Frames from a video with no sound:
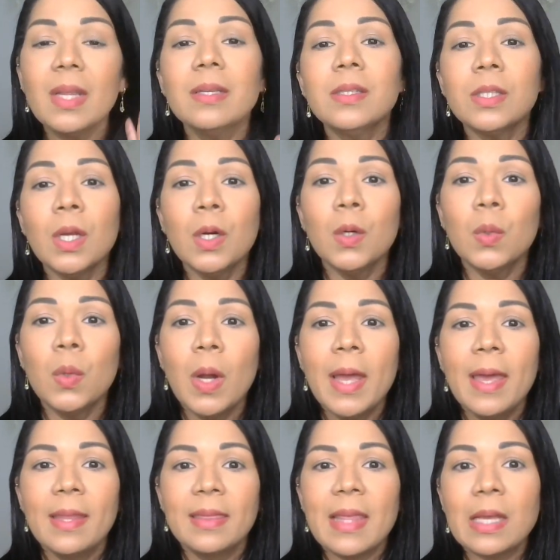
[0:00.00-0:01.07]
So
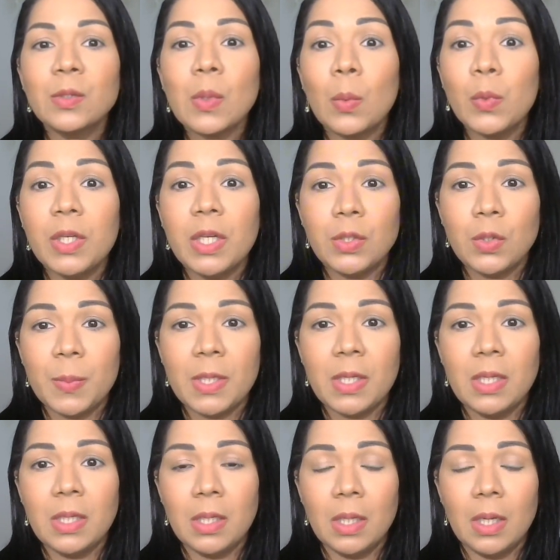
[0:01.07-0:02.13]
that's what we need to
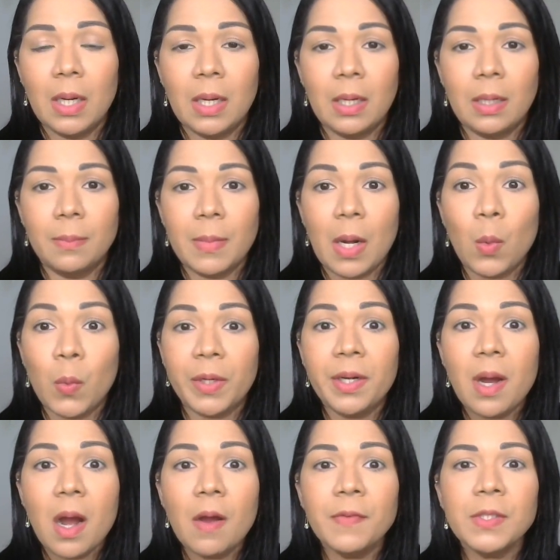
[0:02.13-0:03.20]
be
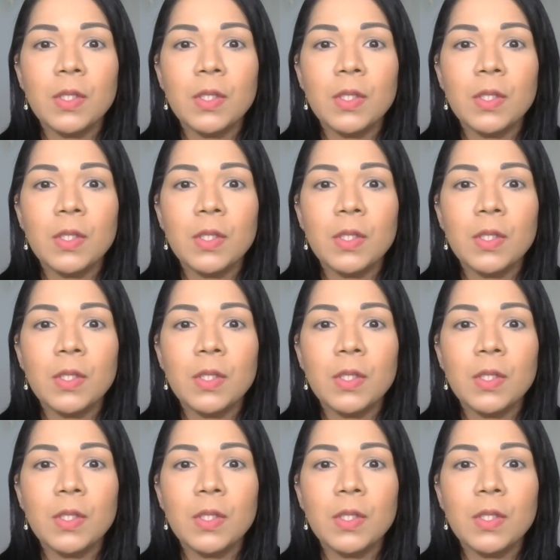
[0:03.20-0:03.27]
aware of.